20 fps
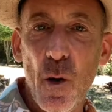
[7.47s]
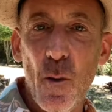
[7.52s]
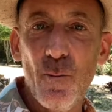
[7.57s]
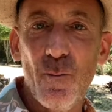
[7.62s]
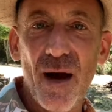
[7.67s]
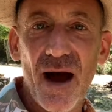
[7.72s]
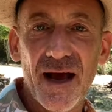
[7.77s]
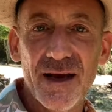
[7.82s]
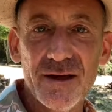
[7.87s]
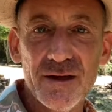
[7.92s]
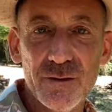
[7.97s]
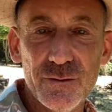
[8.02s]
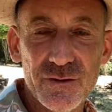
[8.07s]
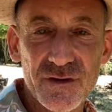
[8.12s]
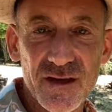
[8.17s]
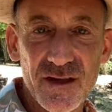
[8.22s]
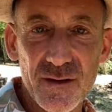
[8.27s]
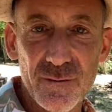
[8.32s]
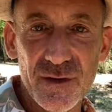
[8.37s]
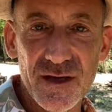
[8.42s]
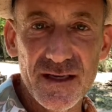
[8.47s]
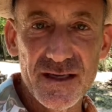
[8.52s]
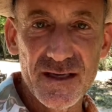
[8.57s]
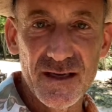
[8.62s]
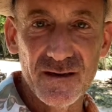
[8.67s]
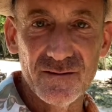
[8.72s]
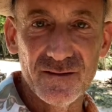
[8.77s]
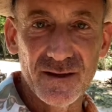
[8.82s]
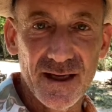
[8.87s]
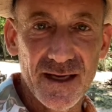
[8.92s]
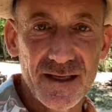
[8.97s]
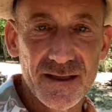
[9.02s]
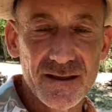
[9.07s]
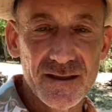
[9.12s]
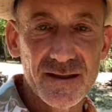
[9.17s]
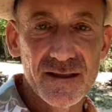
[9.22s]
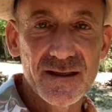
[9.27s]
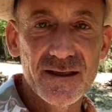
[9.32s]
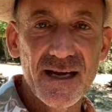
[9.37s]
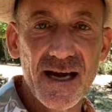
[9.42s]
bad news in the media of late
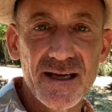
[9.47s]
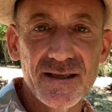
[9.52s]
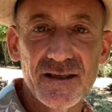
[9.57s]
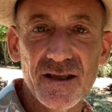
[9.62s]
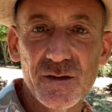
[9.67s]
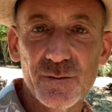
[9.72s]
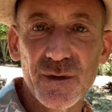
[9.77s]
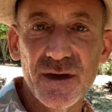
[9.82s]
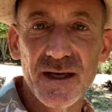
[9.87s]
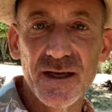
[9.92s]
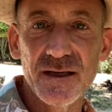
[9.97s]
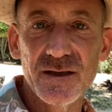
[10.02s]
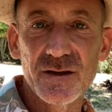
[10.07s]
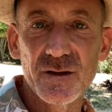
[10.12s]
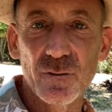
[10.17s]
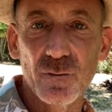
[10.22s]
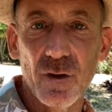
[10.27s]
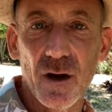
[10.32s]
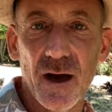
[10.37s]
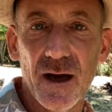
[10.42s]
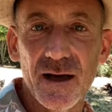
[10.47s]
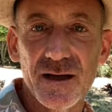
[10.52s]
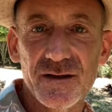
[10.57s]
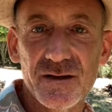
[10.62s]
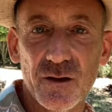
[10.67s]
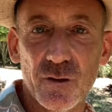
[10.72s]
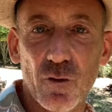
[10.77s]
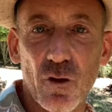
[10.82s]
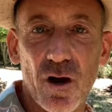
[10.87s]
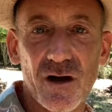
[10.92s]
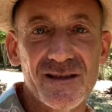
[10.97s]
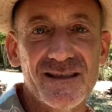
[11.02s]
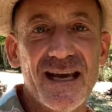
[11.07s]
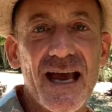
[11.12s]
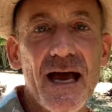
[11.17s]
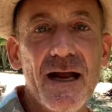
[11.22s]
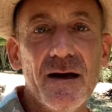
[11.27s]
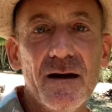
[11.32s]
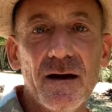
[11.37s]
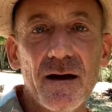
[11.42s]
as cases begin to rise across
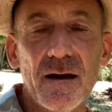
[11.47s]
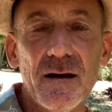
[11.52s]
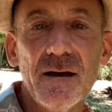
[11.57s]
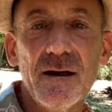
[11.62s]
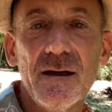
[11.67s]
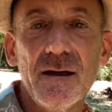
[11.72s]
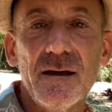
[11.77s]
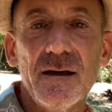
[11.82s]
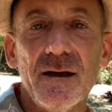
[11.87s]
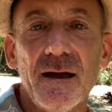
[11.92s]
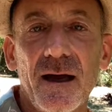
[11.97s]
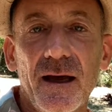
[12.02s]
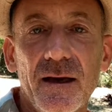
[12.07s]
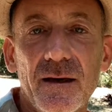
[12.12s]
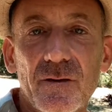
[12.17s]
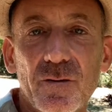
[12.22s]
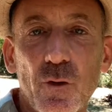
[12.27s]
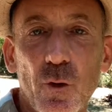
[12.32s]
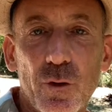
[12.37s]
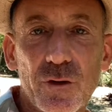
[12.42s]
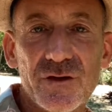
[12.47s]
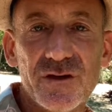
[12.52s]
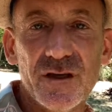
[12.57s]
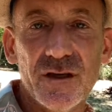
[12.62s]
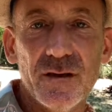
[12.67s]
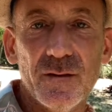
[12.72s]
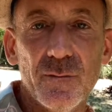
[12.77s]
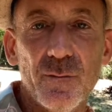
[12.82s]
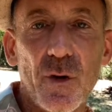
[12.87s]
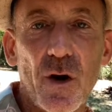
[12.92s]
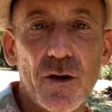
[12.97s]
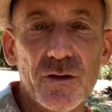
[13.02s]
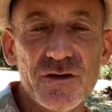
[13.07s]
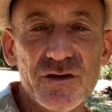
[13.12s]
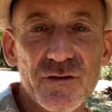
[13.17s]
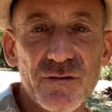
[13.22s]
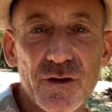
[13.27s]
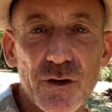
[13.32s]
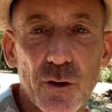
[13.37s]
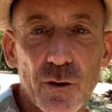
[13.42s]
Canada and, of course, in
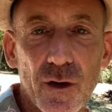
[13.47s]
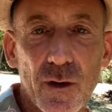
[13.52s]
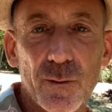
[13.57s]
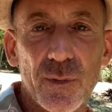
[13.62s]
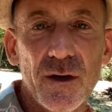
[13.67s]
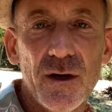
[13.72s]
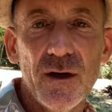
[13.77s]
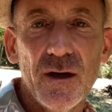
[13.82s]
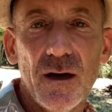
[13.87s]
parts of Europe.